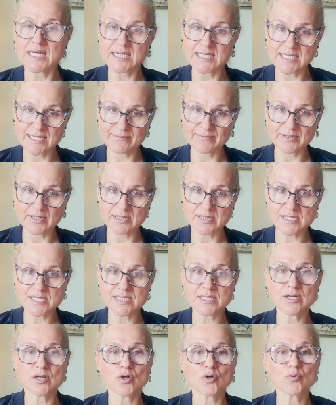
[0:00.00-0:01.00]
dividends,
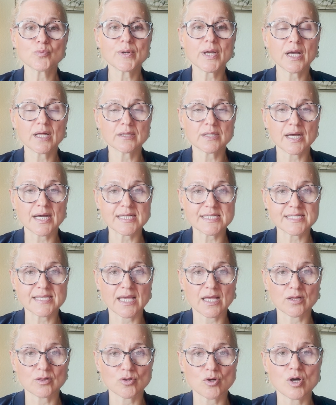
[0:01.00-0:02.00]
realized
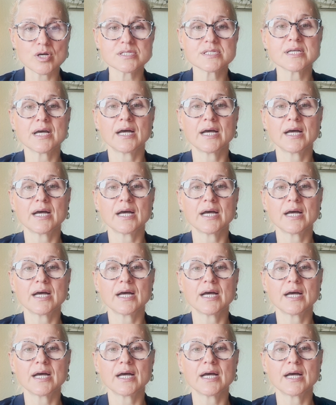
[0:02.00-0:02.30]
gain loss,